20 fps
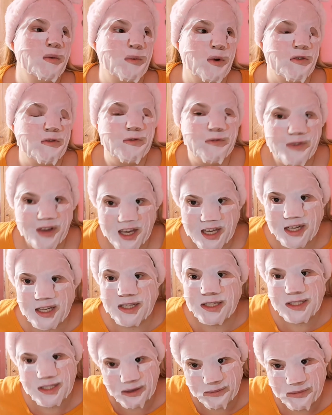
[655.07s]
We're
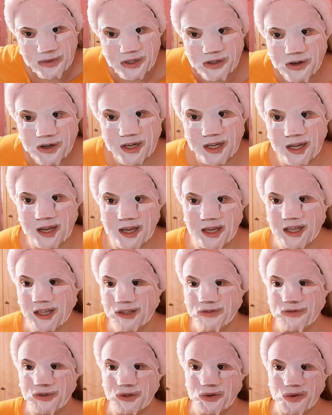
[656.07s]
very similar in a
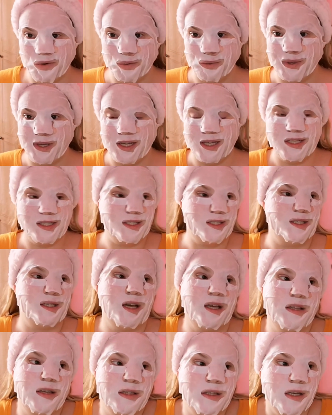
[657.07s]
hell of a lot of ways.
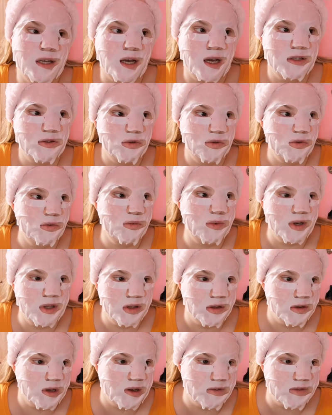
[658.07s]
I think that, I don't know
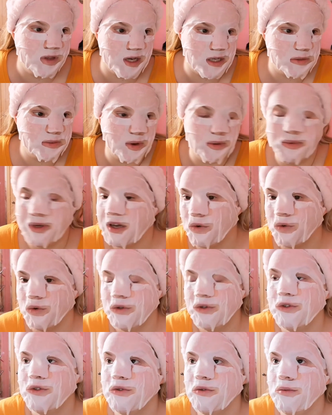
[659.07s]
if that's why we got
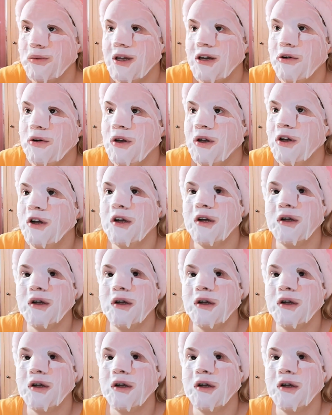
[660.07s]
on so well.